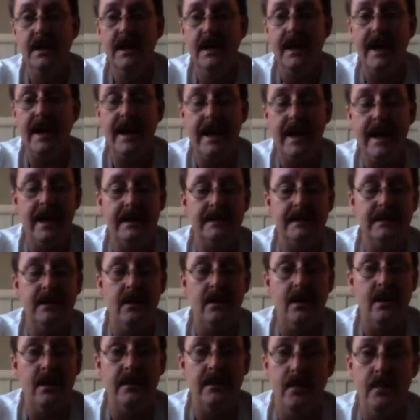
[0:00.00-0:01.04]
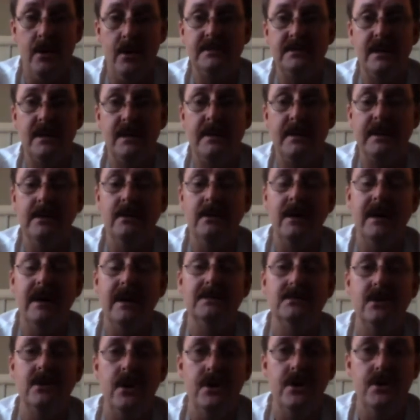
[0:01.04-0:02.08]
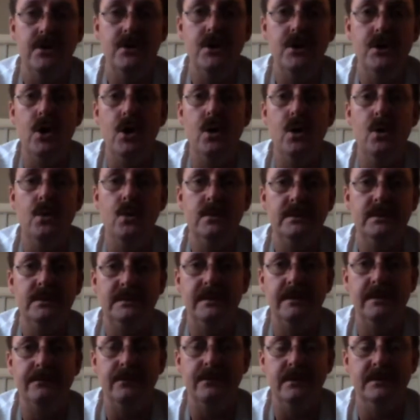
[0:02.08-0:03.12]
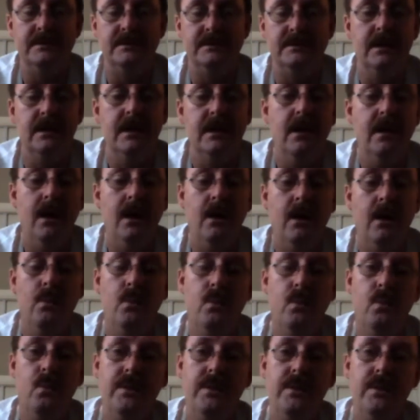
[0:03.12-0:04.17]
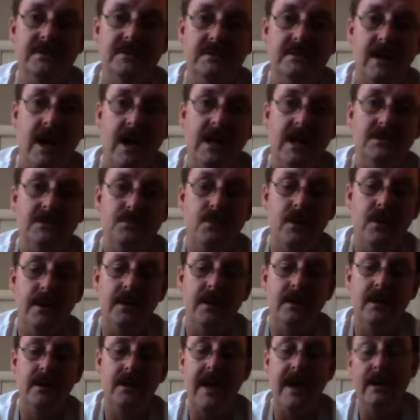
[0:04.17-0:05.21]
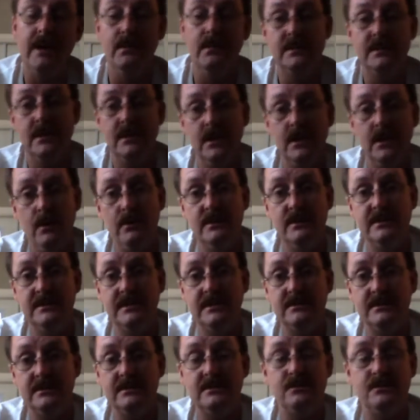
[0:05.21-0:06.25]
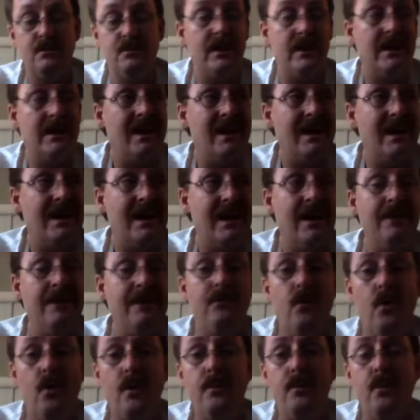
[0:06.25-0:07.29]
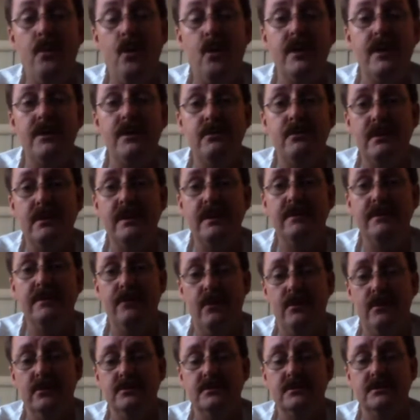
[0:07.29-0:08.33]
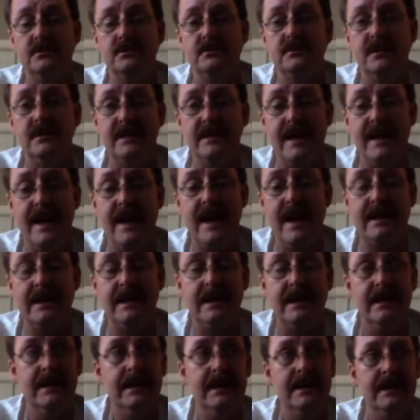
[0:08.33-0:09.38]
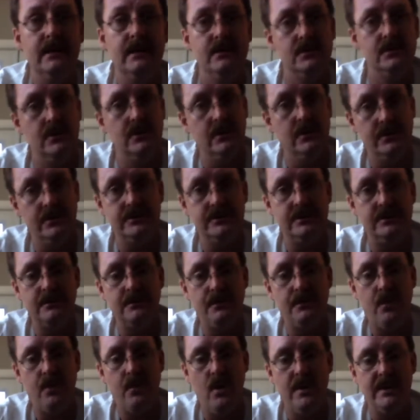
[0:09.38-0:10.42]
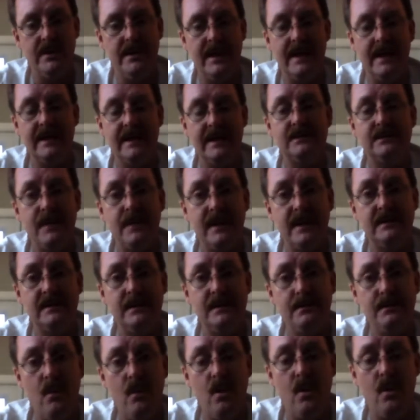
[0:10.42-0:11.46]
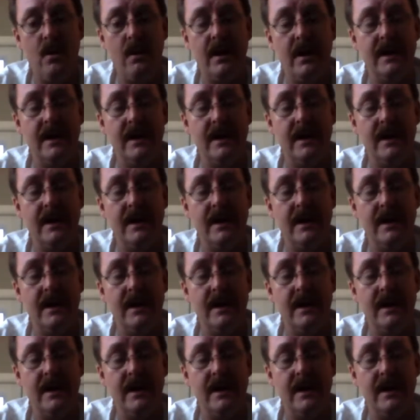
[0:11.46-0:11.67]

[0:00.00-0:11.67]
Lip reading: And on the multimeter, I saw no difference. With the stock spring and with the low resistance spring, I got 4.3 volts to the addy. I was a little disappointed. I expected more.